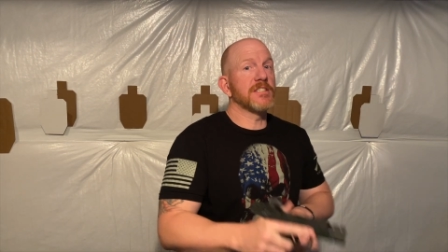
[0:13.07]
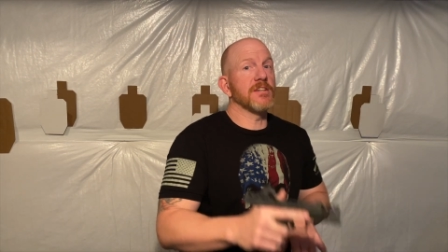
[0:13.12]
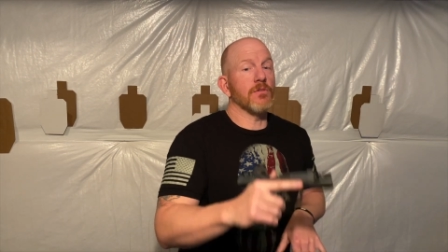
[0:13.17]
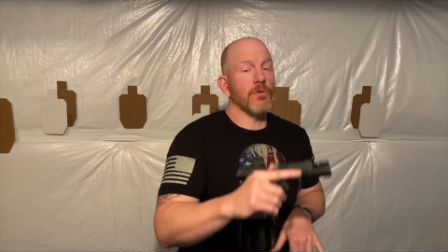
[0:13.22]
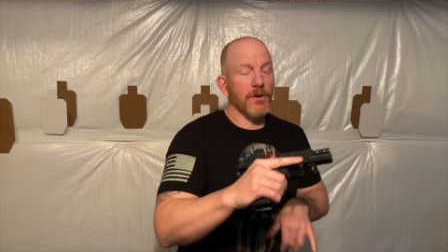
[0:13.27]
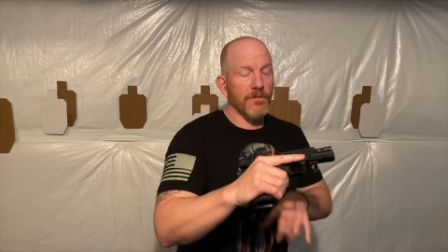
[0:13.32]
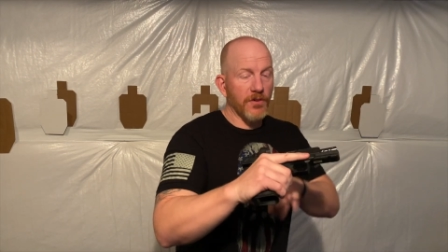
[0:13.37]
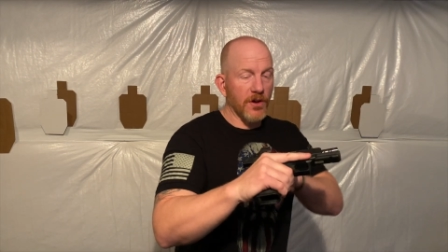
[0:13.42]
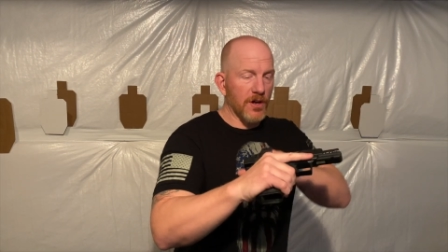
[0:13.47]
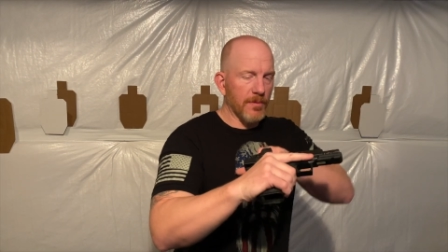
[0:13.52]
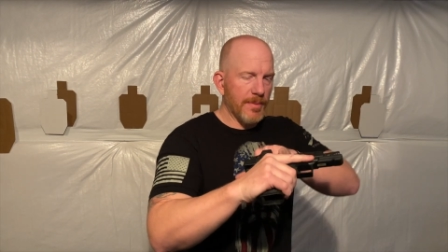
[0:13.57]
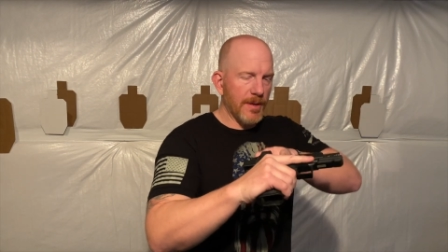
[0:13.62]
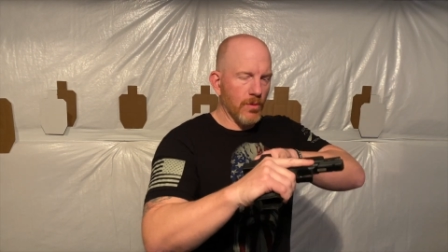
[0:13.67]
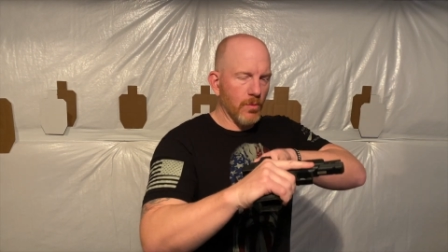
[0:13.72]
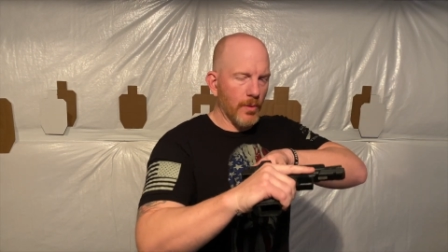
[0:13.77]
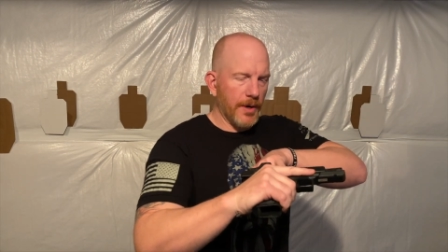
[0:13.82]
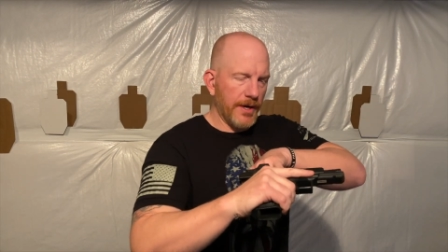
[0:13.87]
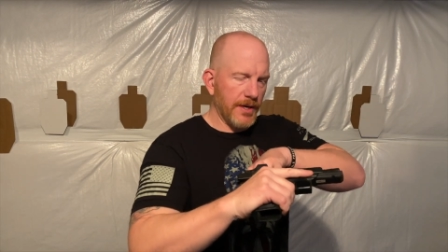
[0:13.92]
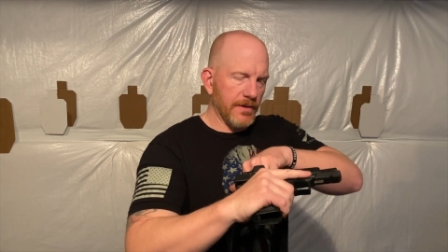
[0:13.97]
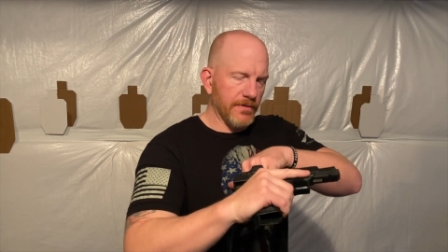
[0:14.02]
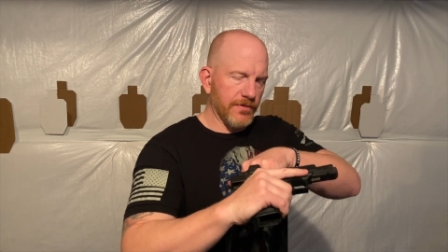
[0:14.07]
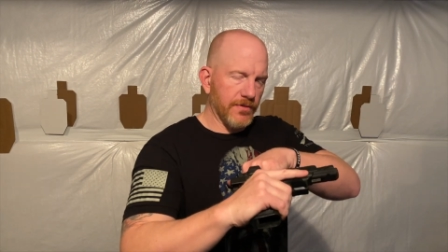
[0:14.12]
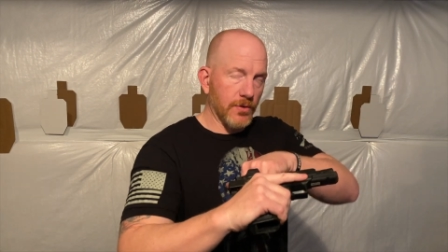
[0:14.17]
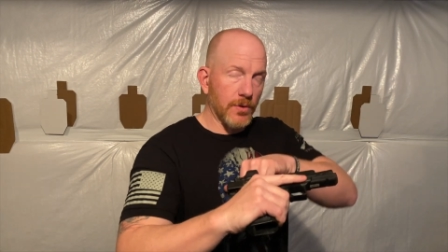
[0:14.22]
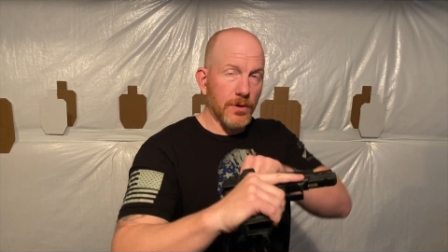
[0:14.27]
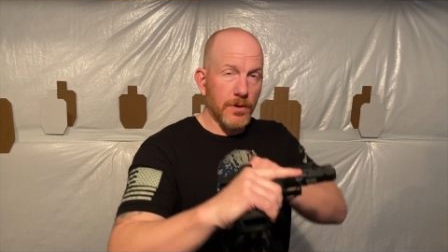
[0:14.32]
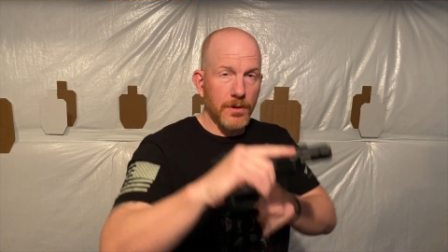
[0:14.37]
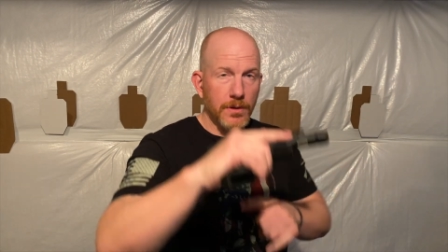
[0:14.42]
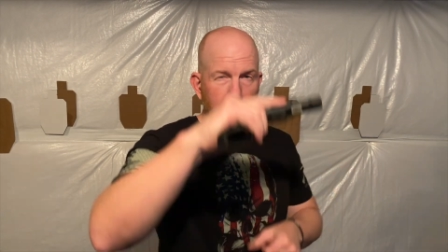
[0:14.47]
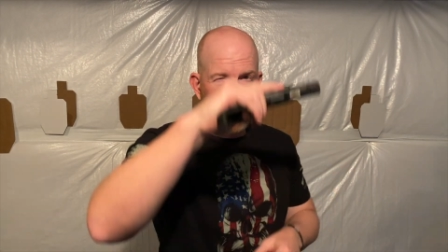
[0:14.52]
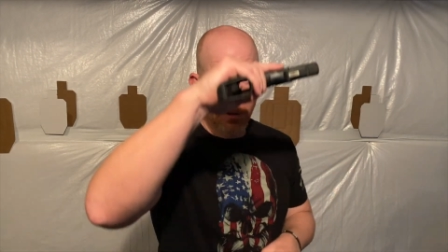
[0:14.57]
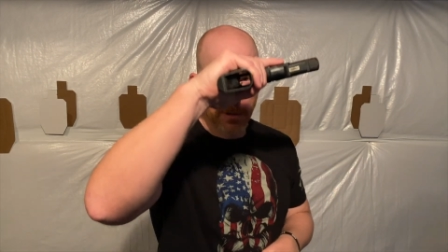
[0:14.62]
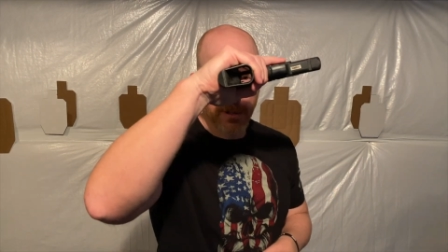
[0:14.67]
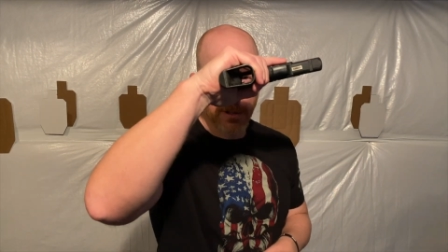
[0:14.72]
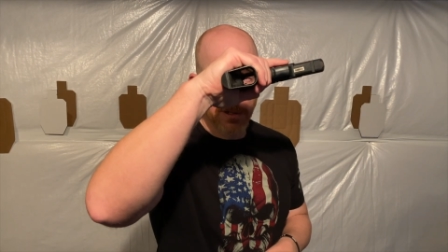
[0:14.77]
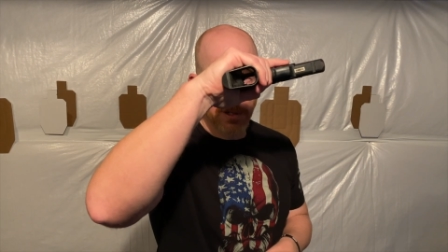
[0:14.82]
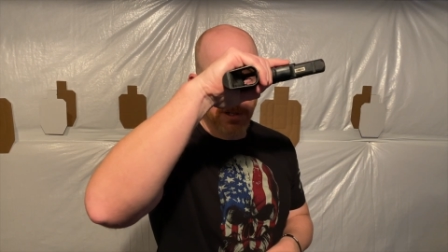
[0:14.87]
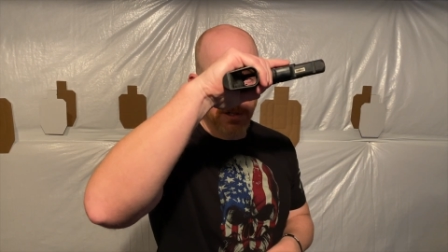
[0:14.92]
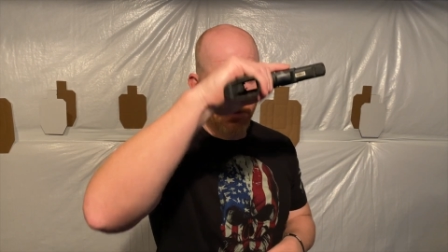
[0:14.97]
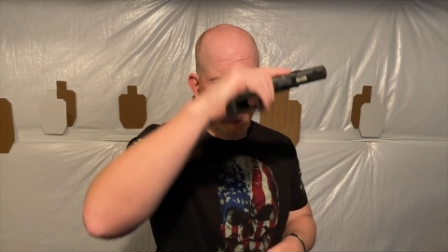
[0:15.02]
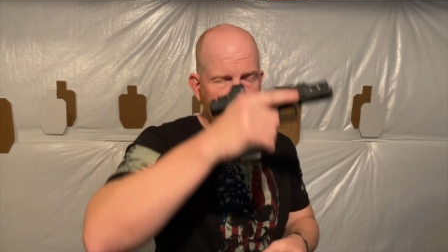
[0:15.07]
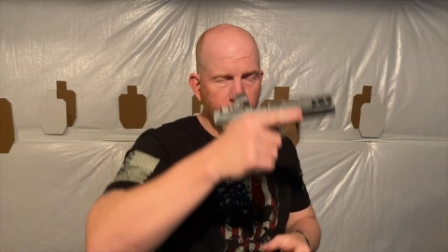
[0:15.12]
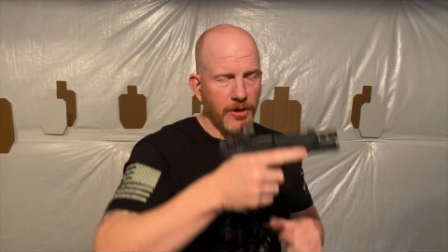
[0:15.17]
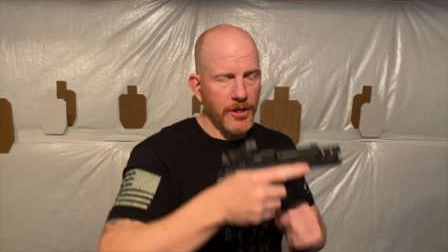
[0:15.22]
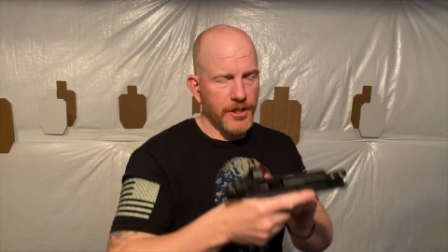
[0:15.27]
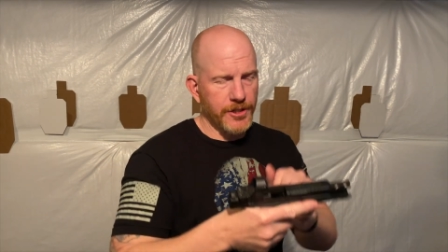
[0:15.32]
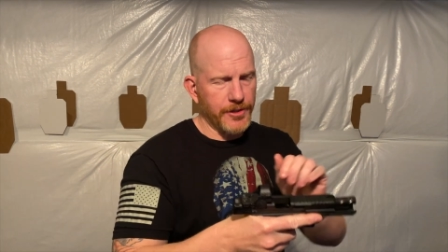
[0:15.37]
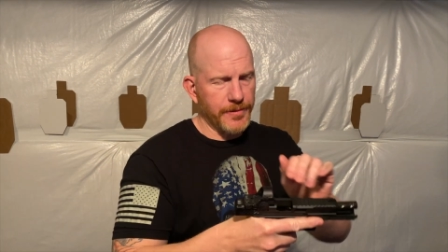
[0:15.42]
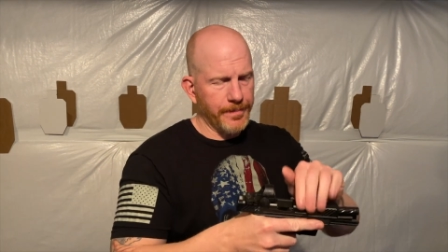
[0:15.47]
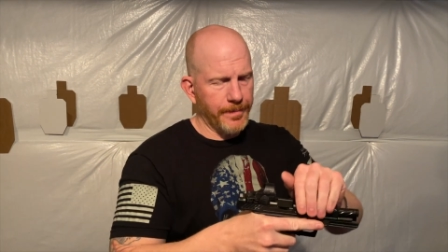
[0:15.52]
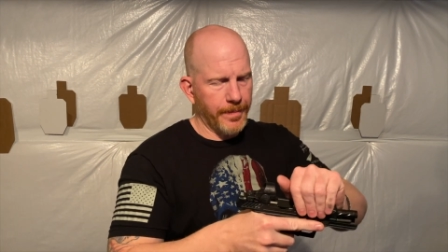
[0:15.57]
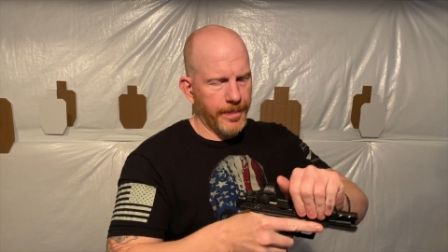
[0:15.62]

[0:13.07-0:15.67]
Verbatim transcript: that we've all been waiting for. Clear of ammunition.